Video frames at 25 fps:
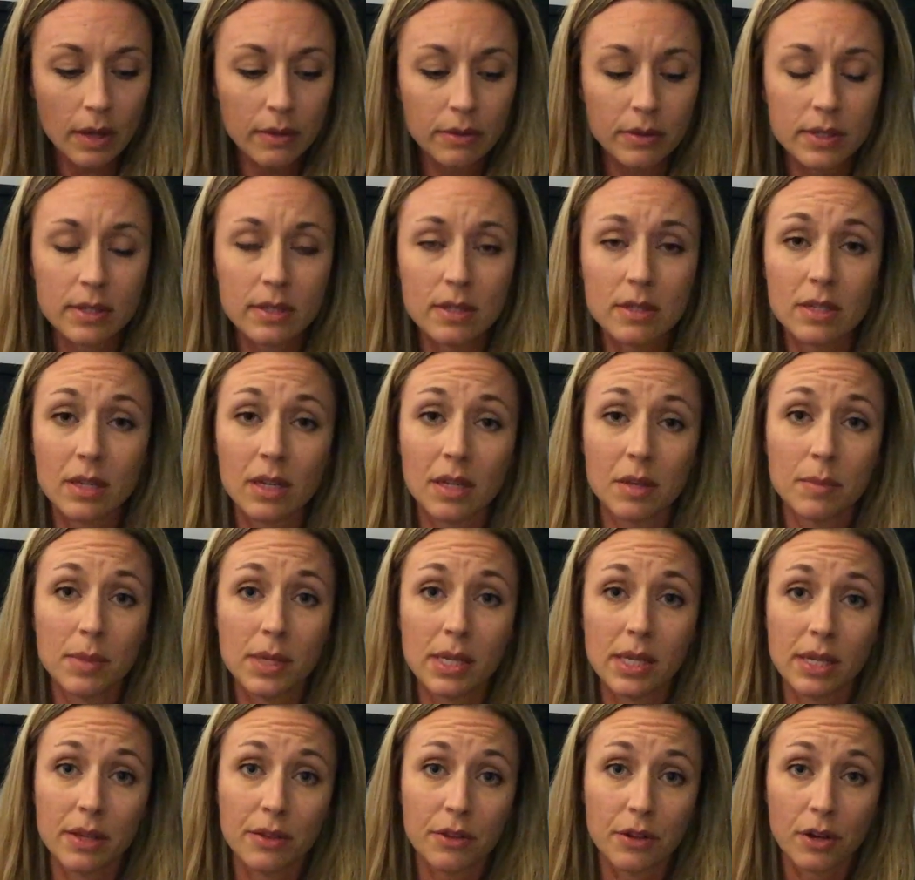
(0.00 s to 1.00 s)
This is going to
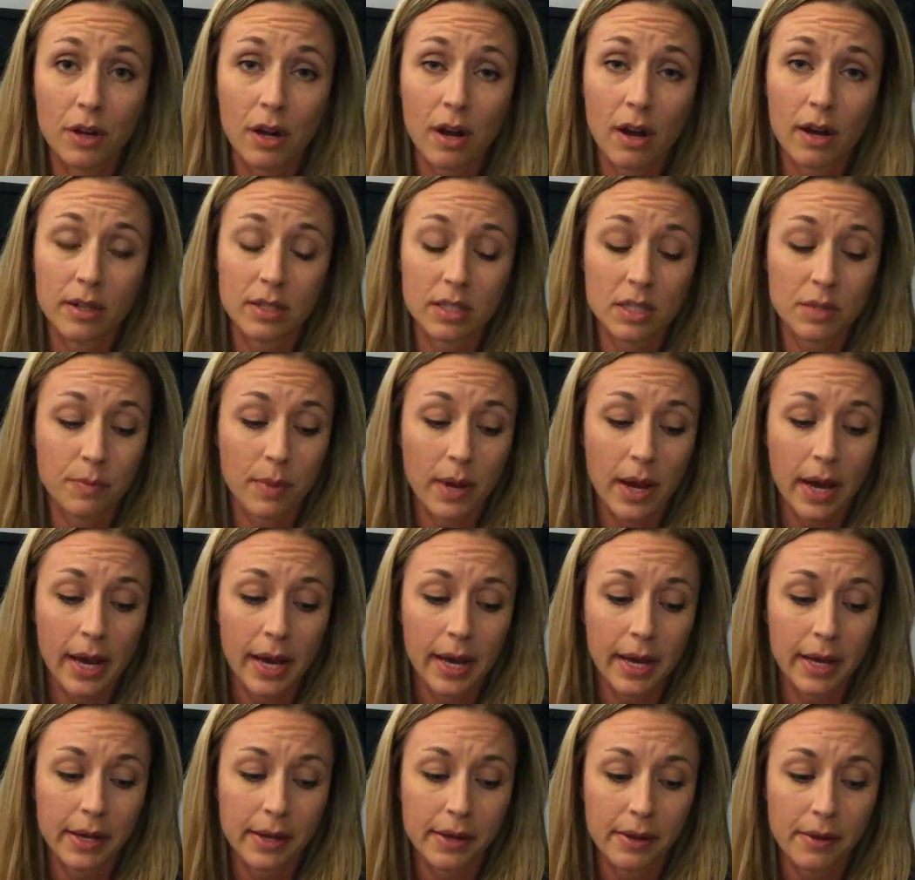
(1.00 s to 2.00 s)
be either caused
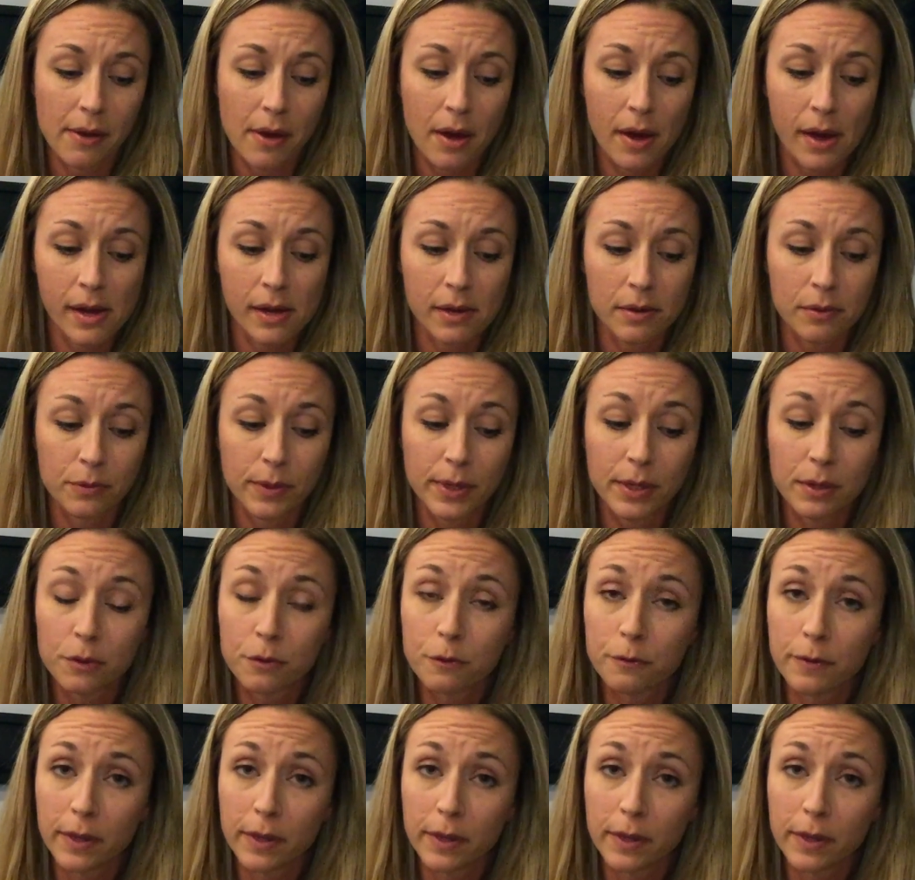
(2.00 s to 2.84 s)
by renal